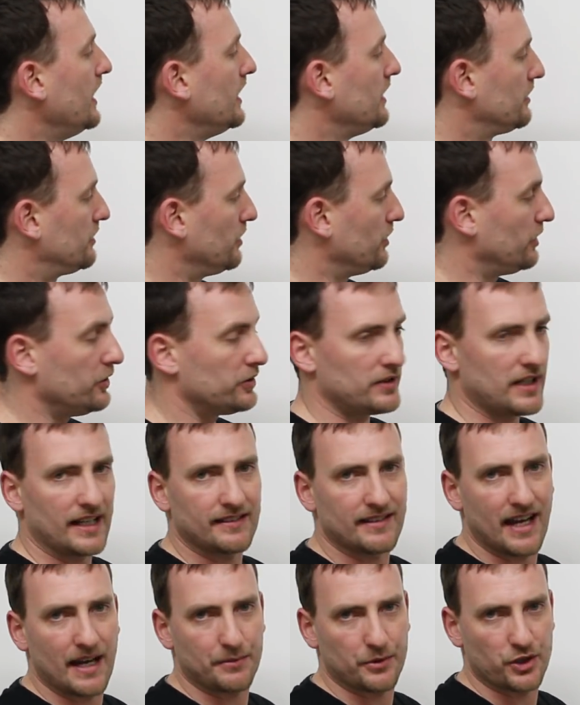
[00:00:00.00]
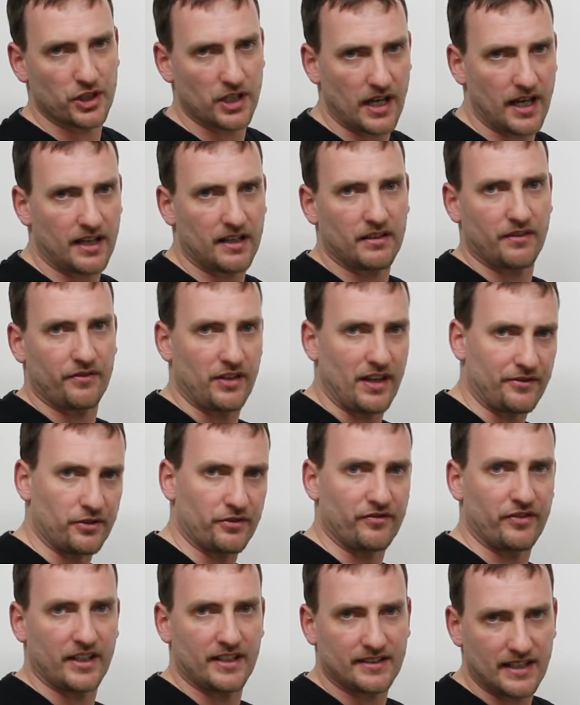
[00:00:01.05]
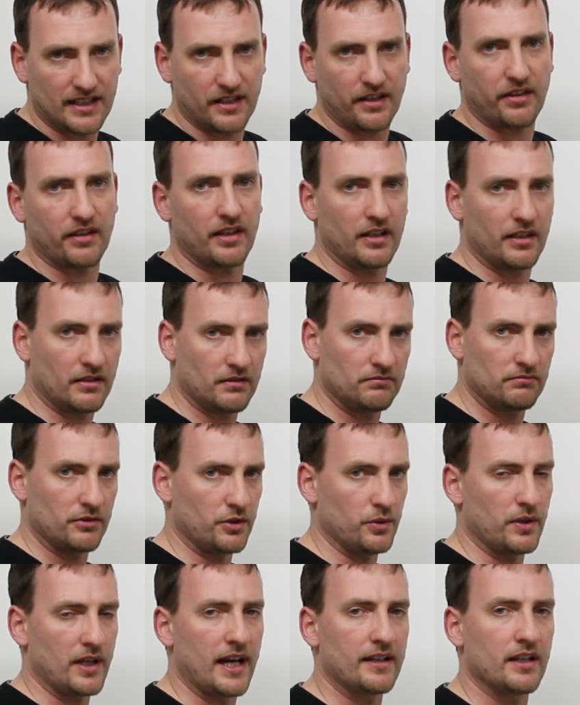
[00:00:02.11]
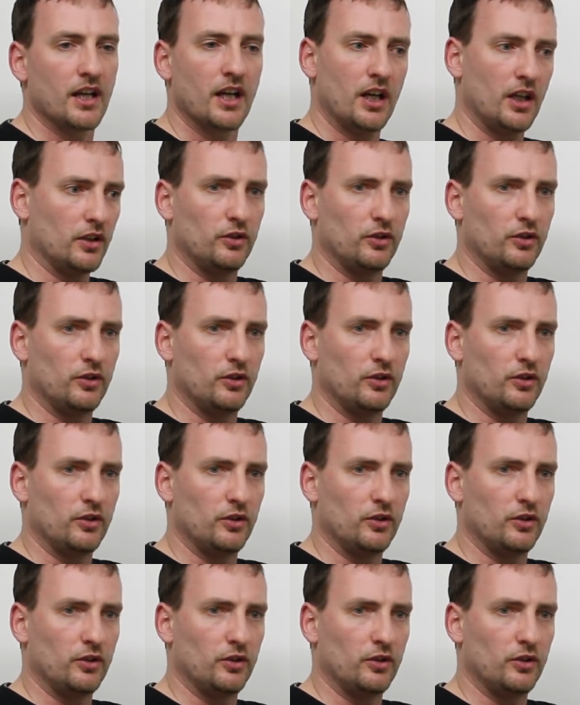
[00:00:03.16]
So use that time to check. If you have to fix anything, do that.